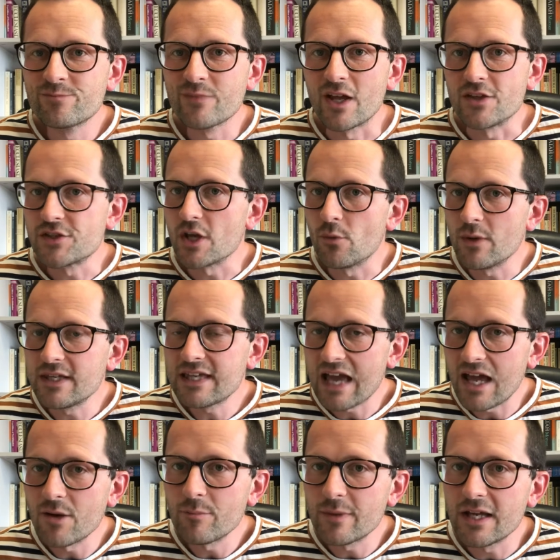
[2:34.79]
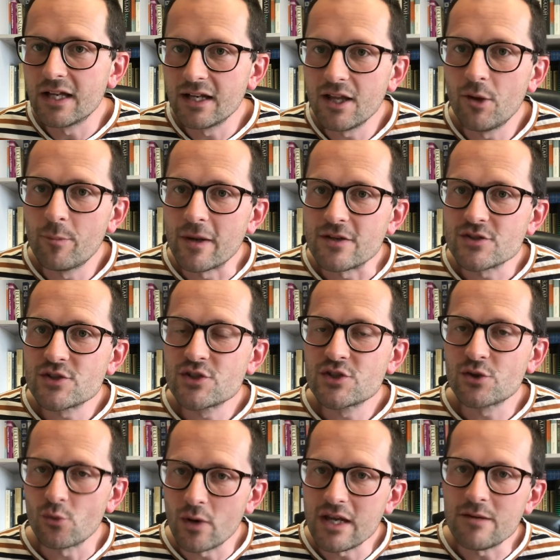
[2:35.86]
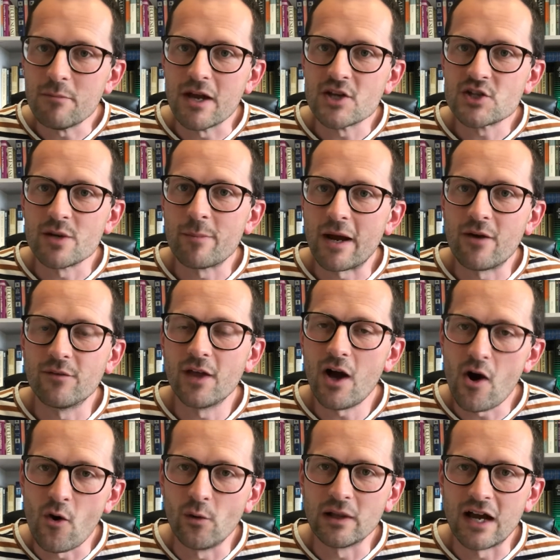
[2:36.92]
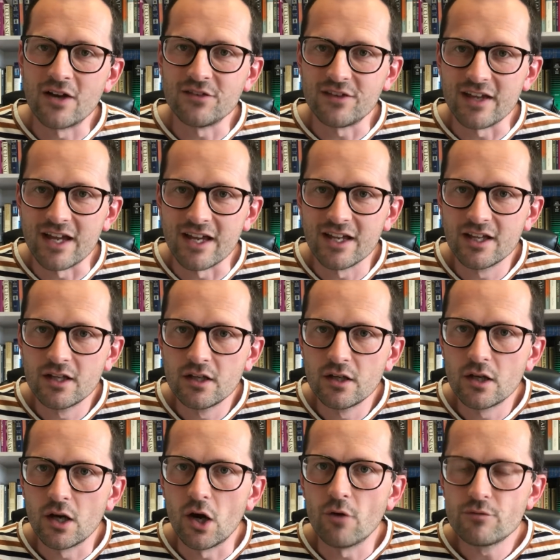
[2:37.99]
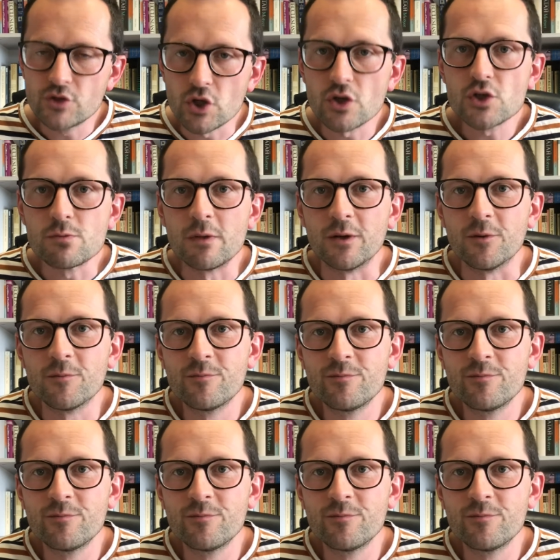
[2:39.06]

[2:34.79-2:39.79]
And so we can be a little bit squeamish about the whole idea of judgment.